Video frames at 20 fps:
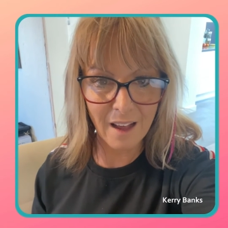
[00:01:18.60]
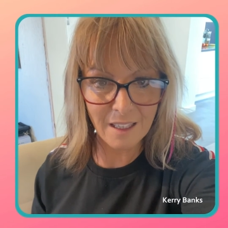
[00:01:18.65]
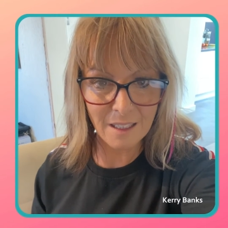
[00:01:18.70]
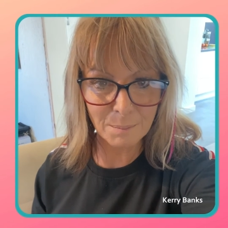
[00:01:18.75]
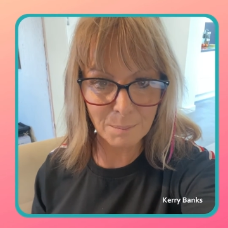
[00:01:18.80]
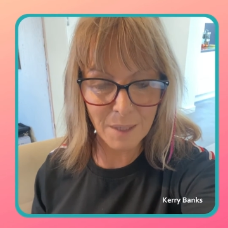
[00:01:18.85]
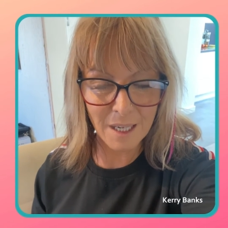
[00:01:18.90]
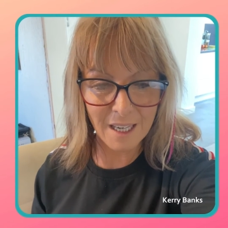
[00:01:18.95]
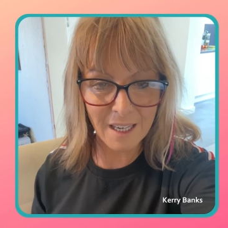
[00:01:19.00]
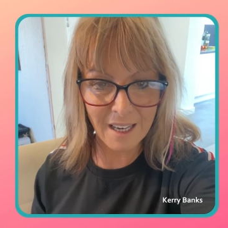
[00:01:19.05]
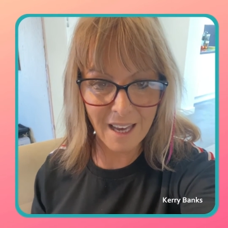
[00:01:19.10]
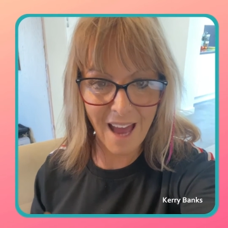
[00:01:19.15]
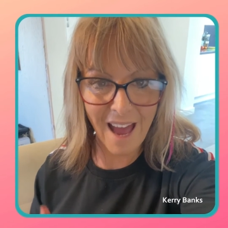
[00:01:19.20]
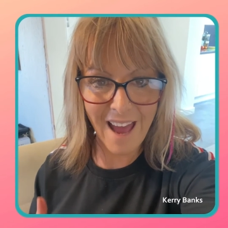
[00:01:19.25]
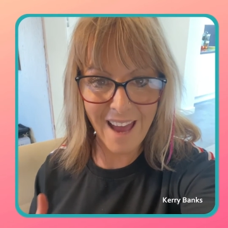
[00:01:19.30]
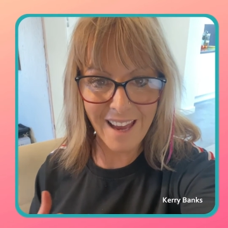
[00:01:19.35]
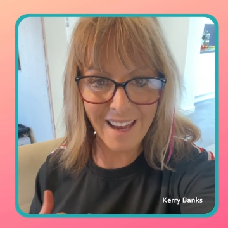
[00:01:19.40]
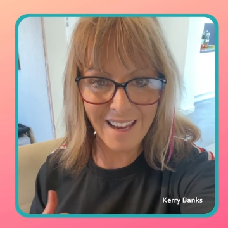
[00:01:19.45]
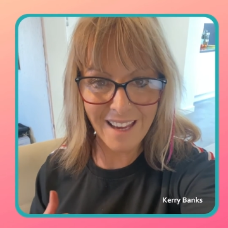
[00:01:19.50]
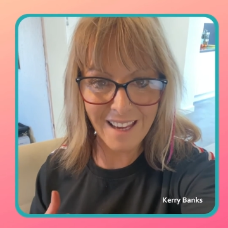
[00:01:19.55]
being
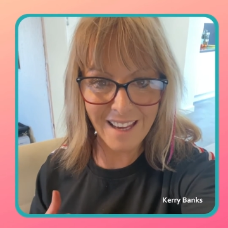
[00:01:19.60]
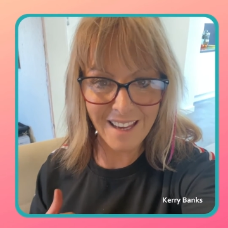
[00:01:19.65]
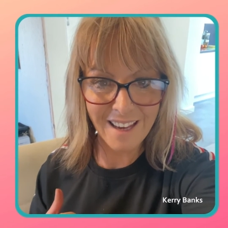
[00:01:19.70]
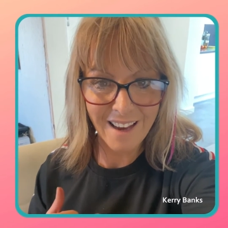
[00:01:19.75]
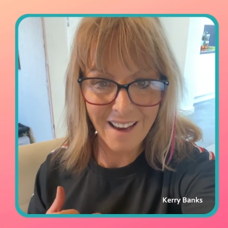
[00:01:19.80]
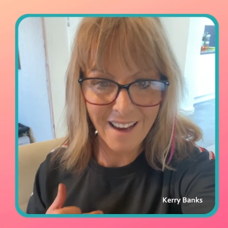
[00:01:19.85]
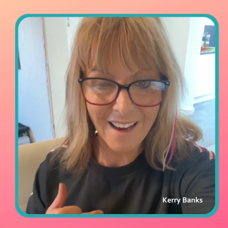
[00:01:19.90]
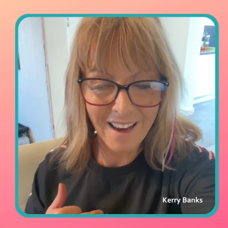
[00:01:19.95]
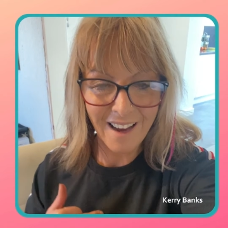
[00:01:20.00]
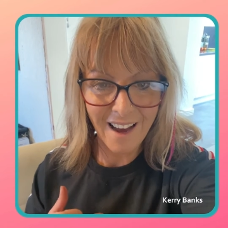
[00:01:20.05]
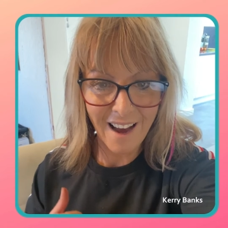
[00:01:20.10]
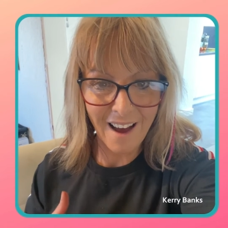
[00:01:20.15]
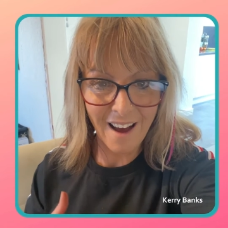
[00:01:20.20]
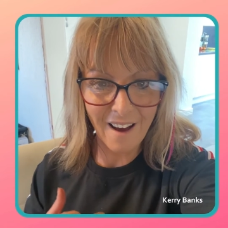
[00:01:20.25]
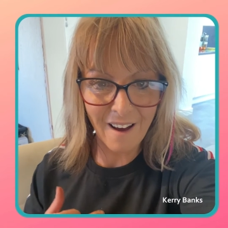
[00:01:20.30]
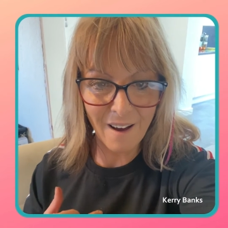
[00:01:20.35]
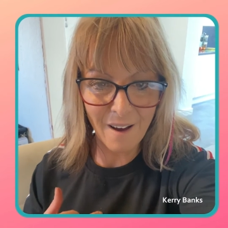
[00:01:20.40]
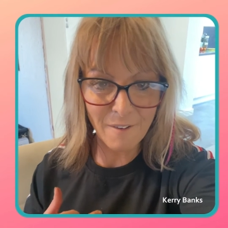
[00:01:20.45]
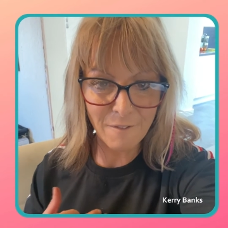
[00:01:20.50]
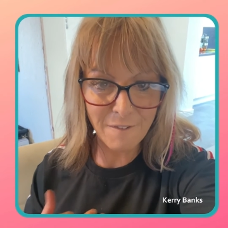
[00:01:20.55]
a
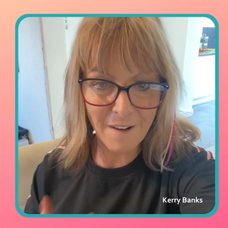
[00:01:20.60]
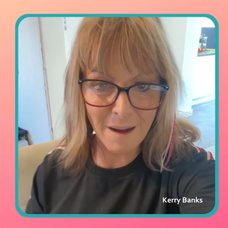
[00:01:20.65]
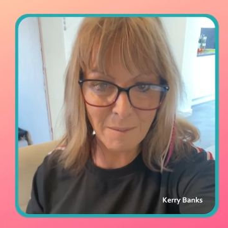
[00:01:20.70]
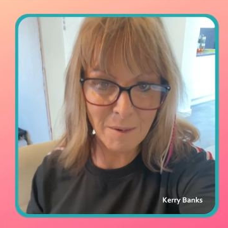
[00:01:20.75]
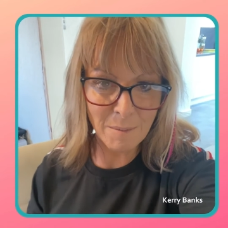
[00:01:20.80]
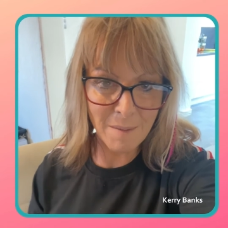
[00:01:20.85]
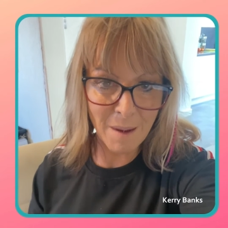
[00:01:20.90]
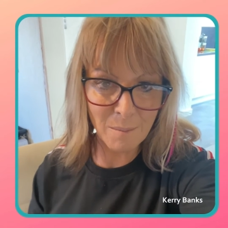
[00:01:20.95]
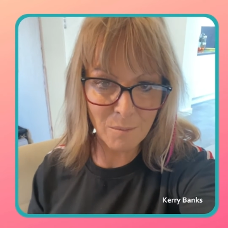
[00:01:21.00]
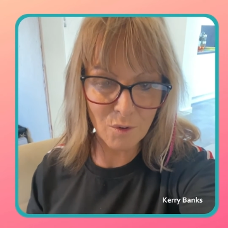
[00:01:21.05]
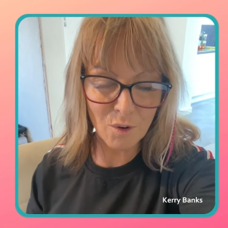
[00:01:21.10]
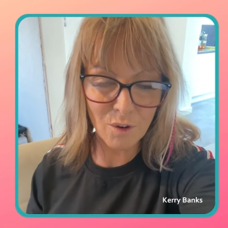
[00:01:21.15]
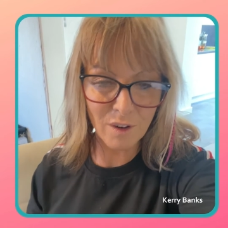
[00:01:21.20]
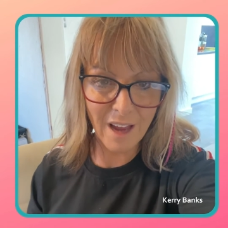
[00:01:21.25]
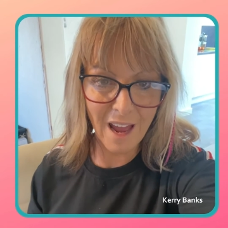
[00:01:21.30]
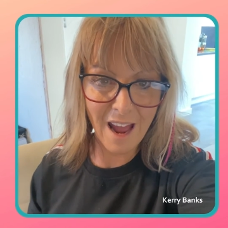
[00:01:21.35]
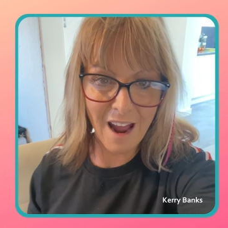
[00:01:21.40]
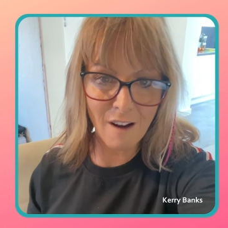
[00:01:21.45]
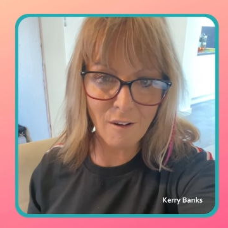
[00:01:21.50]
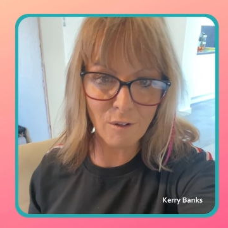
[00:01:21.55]
family member or
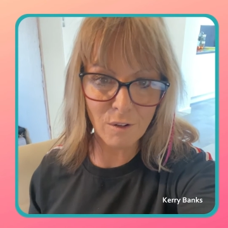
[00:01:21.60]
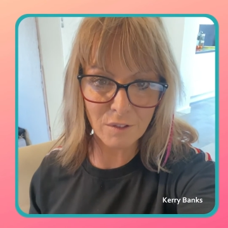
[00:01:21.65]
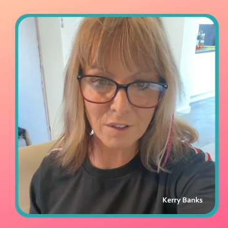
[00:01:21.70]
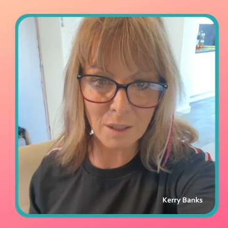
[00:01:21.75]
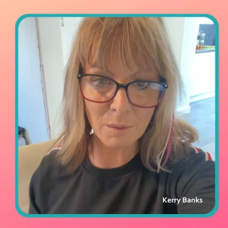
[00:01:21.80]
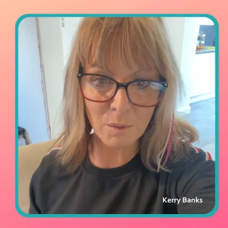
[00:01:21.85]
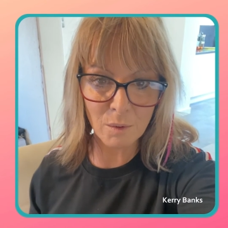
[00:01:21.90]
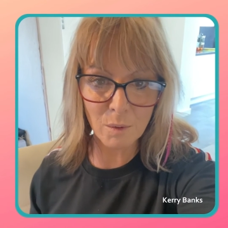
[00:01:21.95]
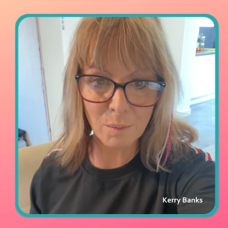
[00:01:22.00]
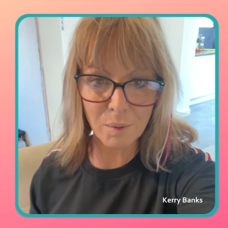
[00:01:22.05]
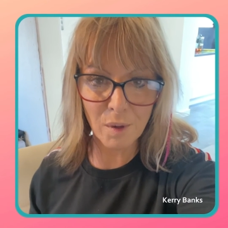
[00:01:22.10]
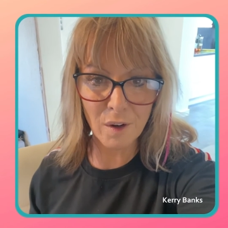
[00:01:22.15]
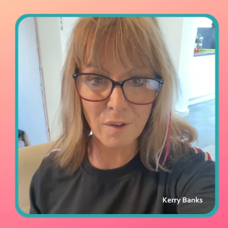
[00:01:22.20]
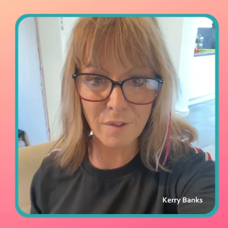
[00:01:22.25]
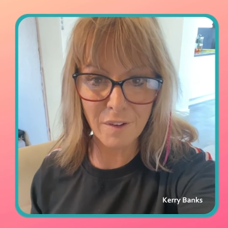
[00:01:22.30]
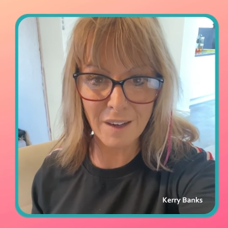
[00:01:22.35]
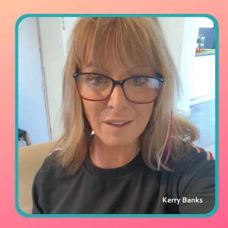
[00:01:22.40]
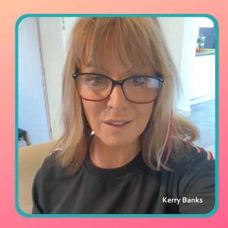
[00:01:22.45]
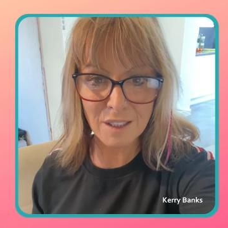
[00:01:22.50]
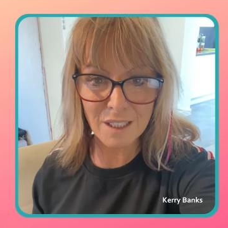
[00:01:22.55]
carer of someone with
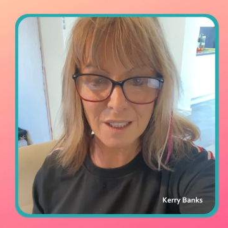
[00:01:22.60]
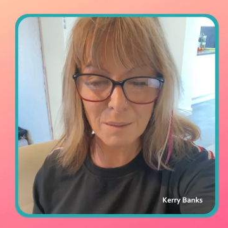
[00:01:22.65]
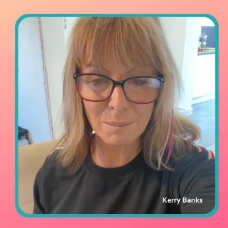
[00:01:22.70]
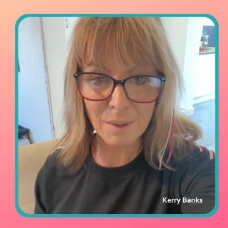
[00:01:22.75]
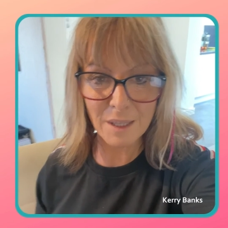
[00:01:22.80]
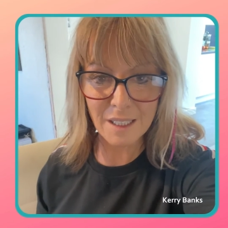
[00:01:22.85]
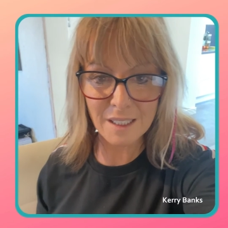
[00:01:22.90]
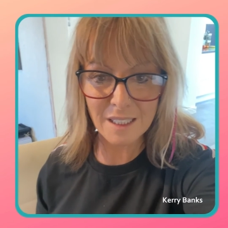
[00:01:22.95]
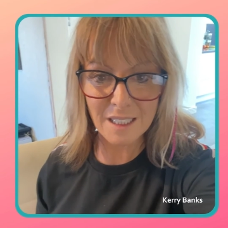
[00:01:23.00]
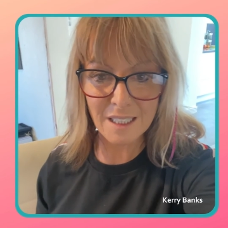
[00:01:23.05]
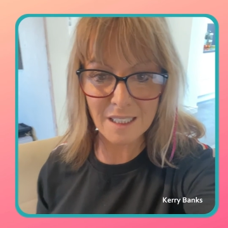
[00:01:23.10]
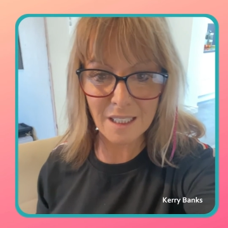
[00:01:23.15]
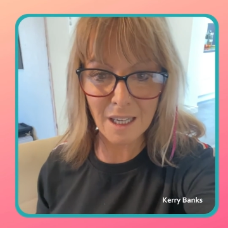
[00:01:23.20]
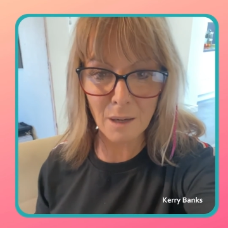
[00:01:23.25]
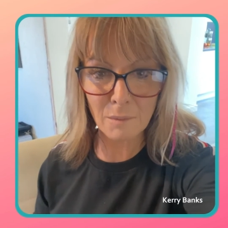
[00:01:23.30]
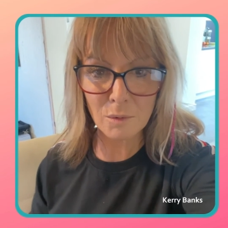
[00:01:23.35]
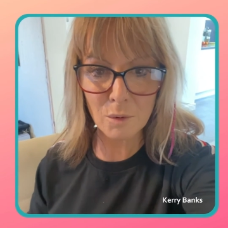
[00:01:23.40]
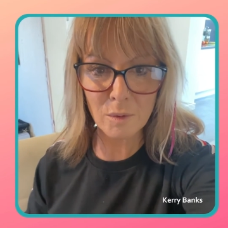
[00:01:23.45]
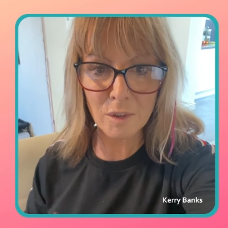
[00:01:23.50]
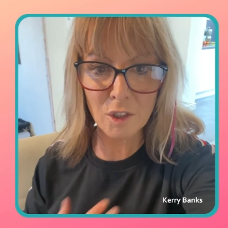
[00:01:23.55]
profound disabilities
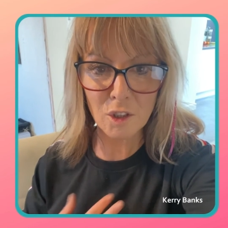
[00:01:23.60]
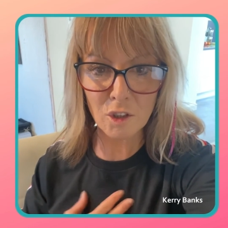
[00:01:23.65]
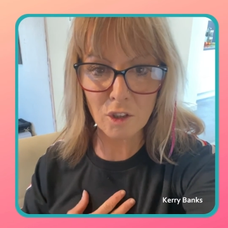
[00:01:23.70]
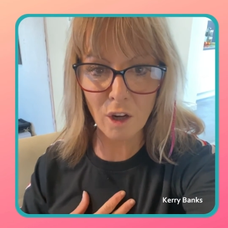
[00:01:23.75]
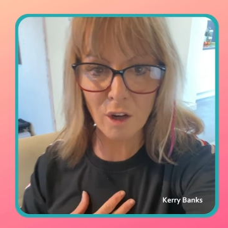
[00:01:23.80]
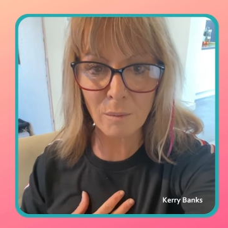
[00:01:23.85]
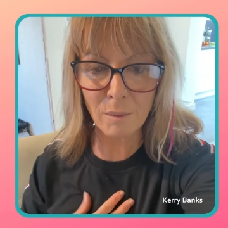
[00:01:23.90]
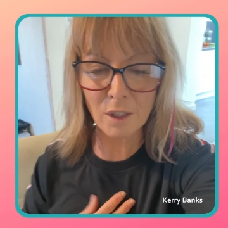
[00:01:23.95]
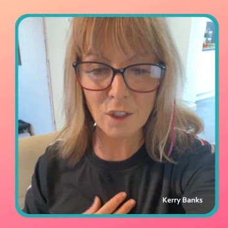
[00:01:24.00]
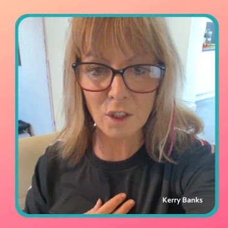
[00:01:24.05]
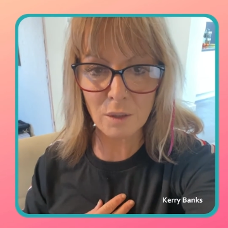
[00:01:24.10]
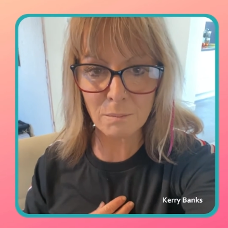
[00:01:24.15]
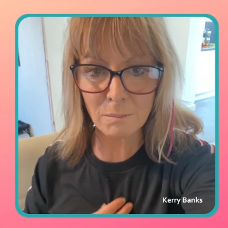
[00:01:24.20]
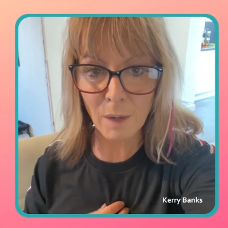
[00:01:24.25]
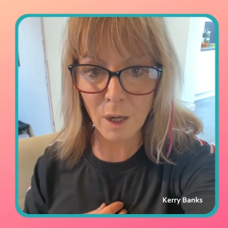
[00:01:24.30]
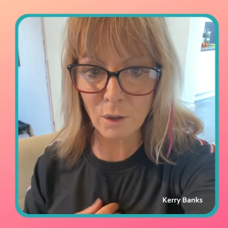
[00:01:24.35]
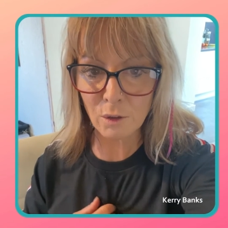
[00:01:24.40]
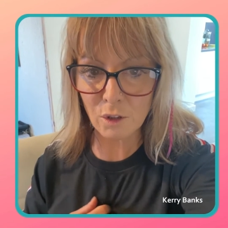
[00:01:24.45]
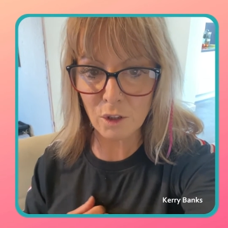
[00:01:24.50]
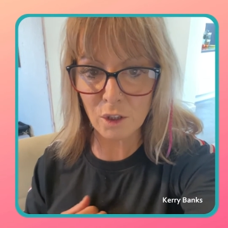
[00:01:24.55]
comes with so much
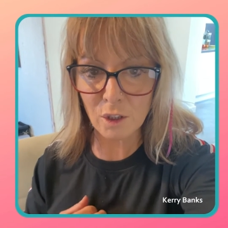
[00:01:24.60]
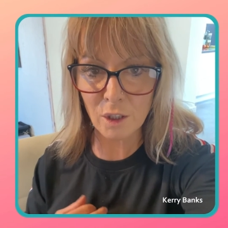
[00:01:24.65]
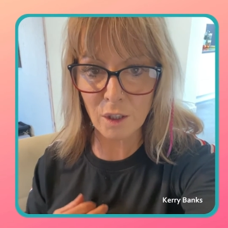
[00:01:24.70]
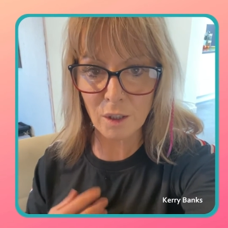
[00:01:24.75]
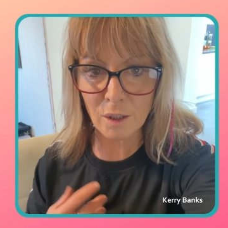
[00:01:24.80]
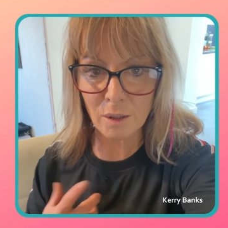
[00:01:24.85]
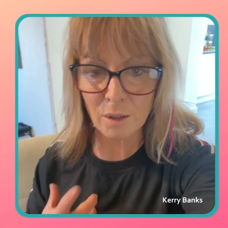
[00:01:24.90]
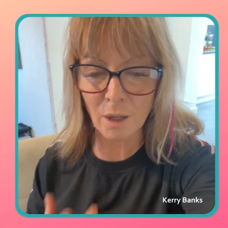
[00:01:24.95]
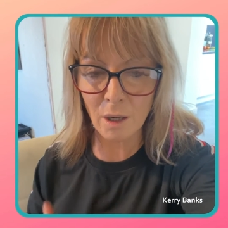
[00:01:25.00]
emotion,